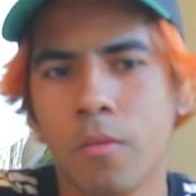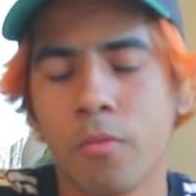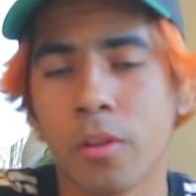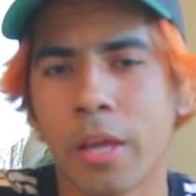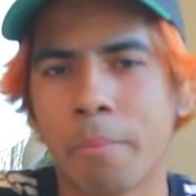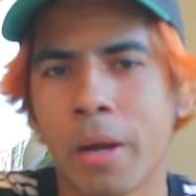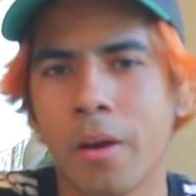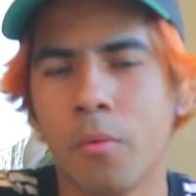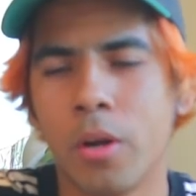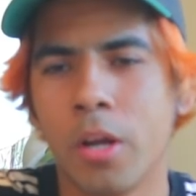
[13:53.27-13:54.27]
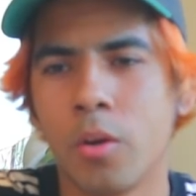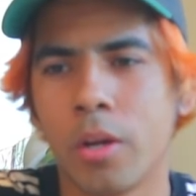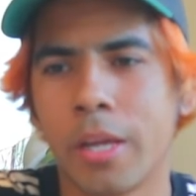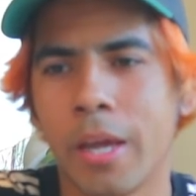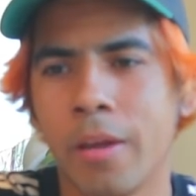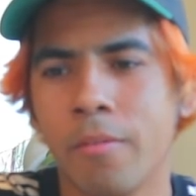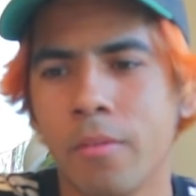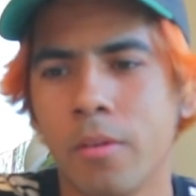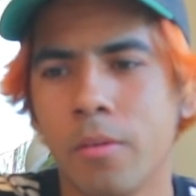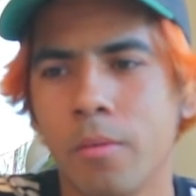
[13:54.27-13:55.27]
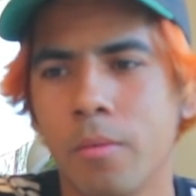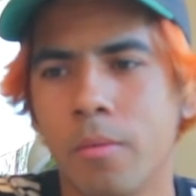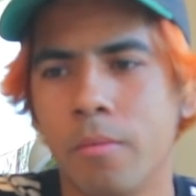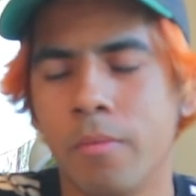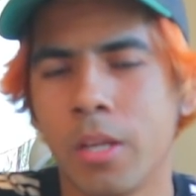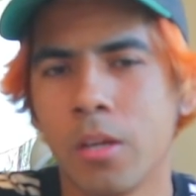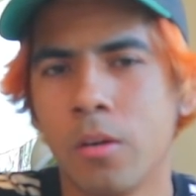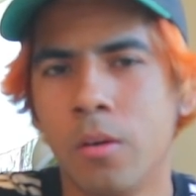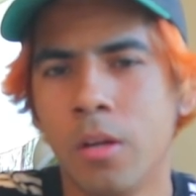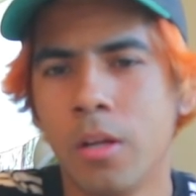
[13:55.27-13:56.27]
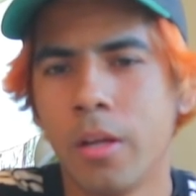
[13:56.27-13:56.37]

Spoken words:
for like my 100K video,